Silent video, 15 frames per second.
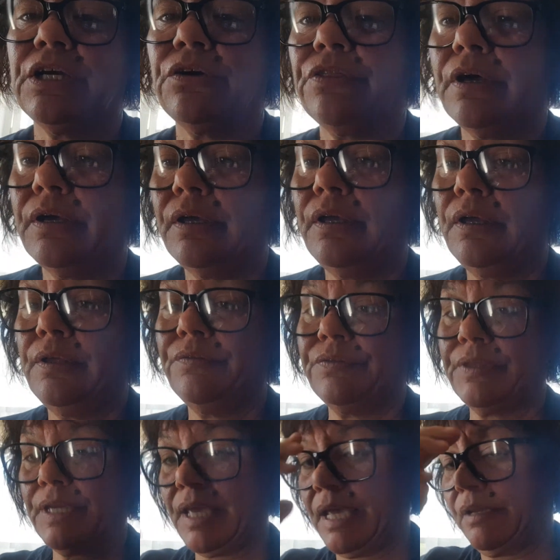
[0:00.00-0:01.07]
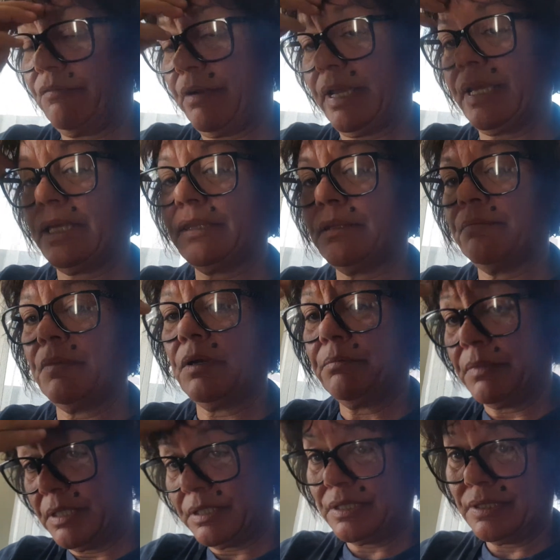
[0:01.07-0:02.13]
on the cake rack at the
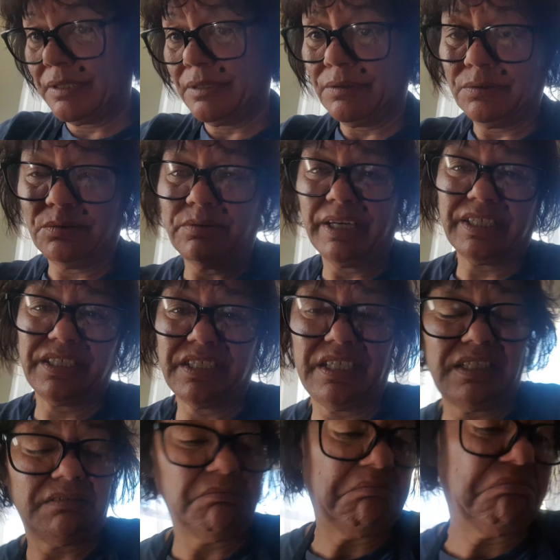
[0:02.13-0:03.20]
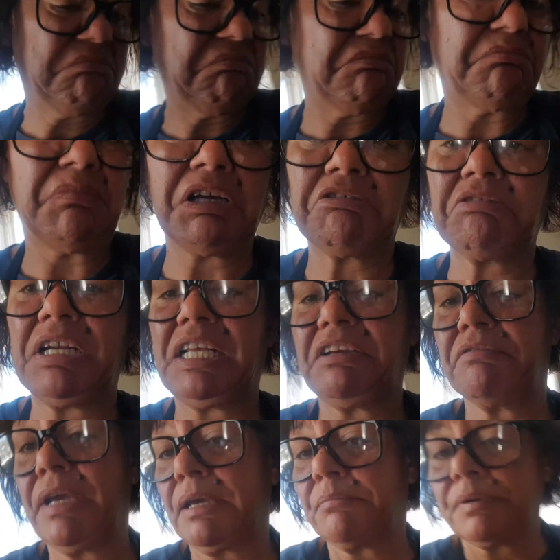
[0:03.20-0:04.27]
moment. Or actually my grilling
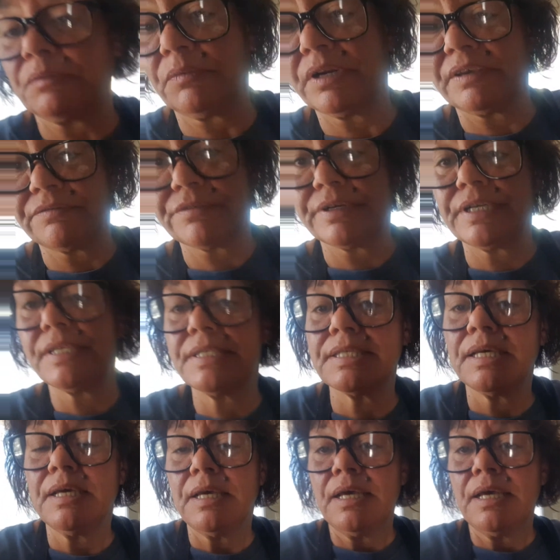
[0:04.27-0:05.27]
rack, but whatever it is.